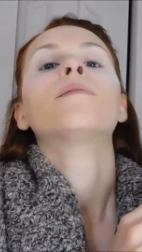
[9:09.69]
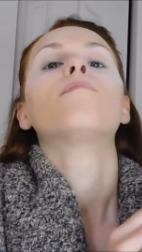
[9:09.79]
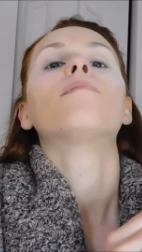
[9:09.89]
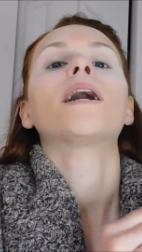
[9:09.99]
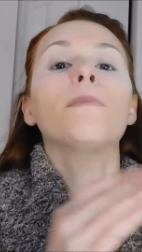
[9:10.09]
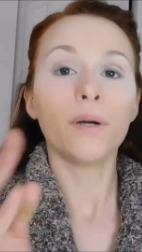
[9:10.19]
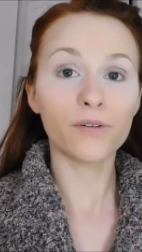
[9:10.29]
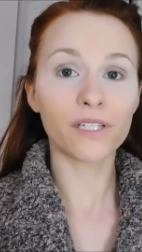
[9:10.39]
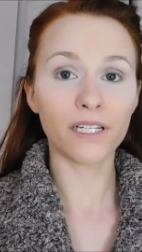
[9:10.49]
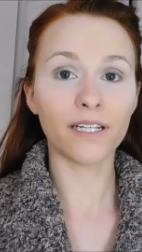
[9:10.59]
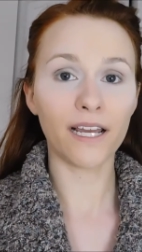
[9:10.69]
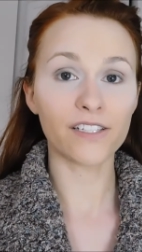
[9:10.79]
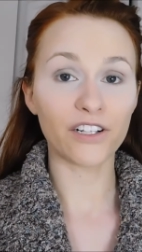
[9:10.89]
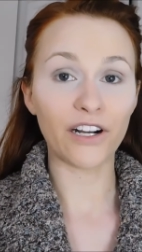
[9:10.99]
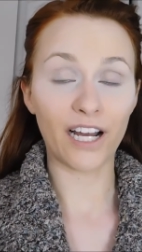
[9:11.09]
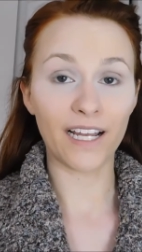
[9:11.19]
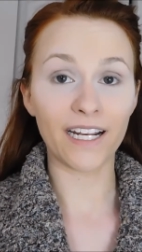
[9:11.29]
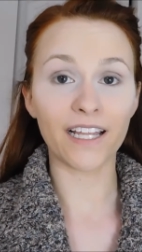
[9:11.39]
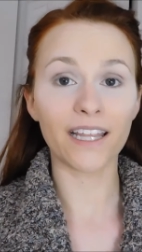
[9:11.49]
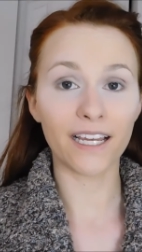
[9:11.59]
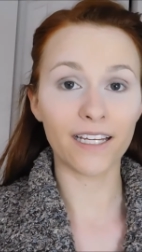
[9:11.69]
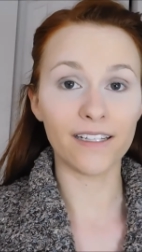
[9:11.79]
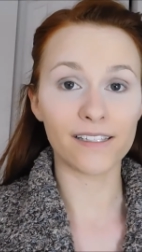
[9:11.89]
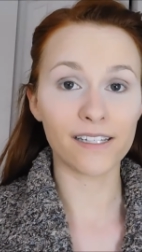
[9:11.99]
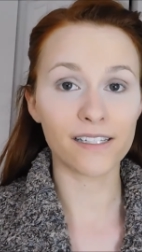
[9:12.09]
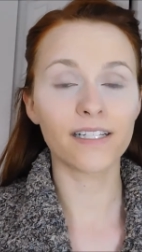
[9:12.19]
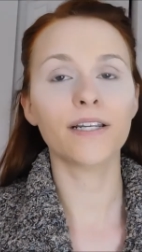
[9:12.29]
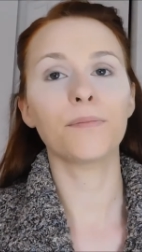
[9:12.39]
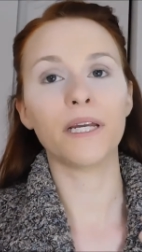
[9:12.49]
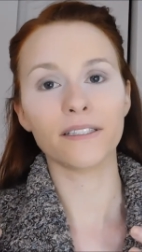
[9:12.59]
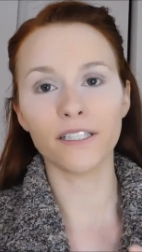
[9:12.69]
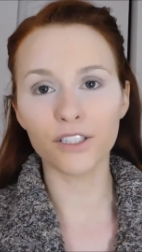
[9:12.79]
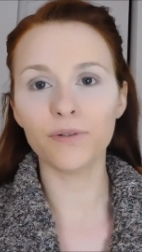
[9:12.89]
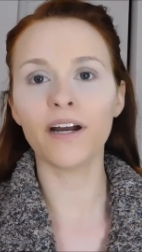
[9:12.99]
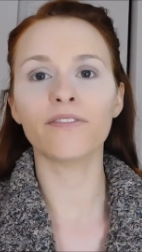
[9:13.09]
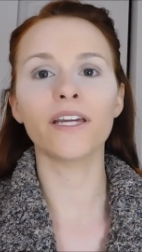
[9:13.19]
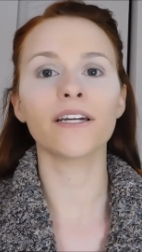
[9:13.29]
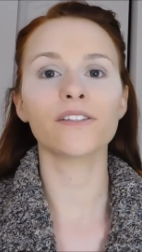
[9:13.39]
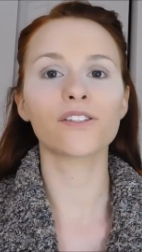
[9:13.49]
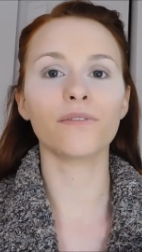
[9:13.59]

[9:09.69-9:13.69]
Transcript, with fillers: my posting days are not anything consistent because I do have kids,